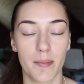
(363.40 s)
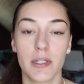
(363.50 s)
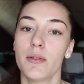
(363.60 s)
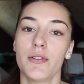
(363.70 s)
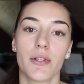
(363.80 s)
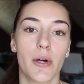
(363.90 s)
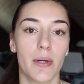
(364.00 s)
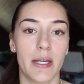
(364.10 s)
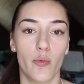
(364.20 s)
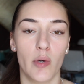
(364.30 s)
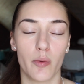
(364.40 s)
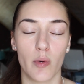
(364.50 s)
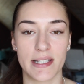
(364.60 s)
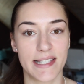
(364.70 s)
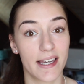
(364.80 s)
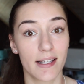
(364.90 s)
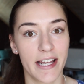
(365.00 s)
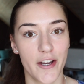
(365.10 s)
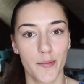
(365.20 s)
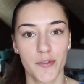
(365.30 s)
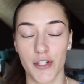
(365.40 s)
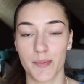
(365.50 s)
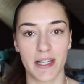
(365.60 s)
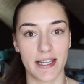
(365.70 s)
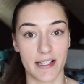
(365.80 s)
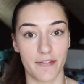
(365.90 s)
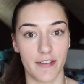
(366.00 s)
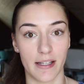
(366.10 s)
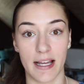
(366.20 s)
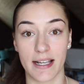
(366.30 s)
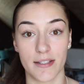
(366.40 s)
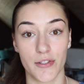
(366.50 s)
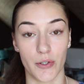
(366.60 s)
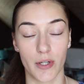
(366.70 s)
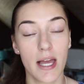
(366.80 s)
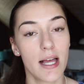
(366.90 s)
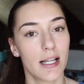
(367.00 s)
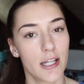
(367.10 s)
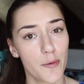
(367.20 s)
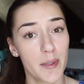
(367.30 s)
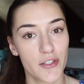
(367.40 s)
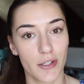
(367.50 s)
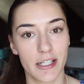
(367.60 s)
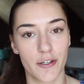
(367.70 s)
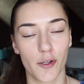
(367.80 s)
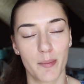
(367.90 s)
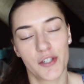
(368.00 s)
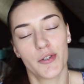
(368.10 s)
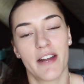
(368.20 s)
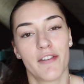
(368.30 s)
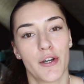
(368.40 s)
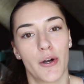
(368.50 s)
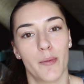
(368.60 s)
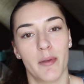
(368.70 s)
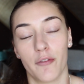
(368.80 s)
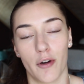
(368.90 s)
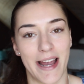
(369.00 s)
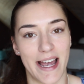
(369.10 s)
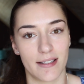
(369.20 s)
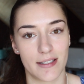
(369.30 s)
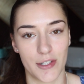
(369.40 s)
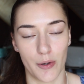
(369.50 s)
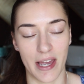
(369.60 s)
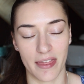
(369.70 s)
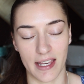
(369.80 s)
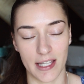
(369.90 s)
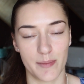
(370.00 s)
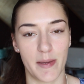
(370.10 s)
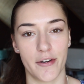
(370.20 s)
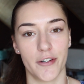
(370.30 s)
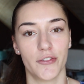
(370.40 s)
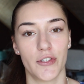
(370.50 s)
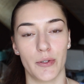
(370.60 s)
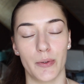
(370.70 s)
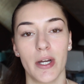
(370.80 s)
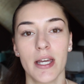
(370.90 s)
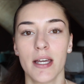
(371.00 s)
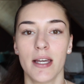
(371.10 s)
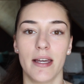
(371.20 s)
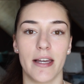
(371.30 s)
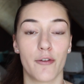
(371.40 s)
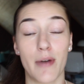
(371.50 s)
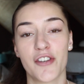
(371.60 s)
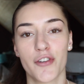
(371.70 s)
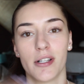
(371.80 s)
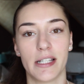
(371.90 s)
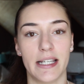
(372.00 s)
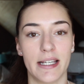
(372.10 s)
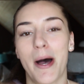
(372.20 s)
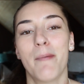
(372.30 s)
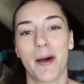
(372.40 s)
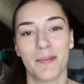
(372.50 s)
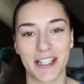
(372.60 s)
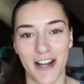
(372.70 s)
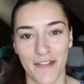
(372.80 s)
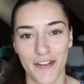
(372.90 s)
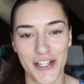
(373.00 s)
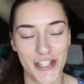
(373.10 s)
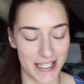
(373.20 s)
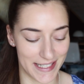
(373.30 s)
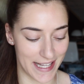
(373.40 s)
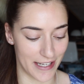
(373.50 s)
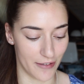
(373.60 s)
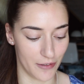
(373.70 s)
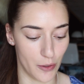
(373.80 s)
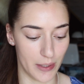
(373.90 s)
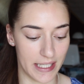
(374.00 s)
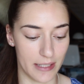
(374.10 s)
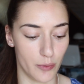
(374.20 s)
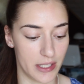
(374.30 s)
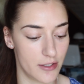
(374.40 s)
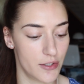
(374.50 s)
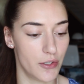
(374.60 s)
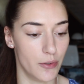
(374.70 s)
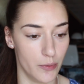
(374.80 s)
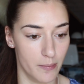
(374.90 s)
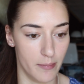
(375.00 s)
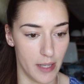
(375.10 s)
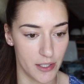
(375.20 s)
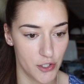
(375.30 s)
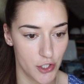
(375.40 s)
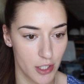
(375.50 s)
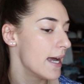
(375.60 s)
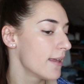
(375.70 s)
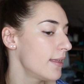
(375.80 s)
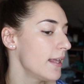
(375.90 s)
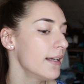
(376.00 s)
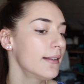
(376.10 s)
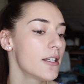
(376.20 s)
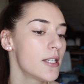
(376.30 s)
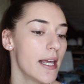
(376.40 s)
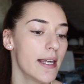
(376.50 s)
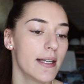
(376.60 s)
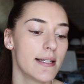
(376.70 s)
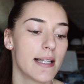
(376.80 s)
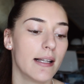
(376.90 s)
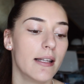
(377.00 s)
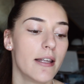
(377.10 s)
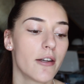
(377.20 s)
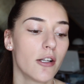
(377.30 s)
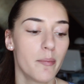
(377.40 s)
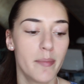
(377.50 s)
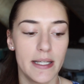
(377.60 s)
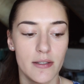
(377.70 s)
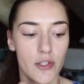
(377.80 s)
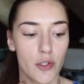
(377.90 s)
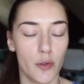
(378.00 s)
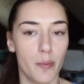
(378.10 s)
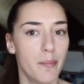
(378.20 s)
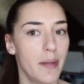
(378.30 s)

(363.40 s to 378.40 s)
I'm going to go in with one second layer just because I feel like I took a little bit too little, but you never know beforehand, so I think it's better to gradually pump up the coverage instead of going in with too much. I think the shade is a little bit too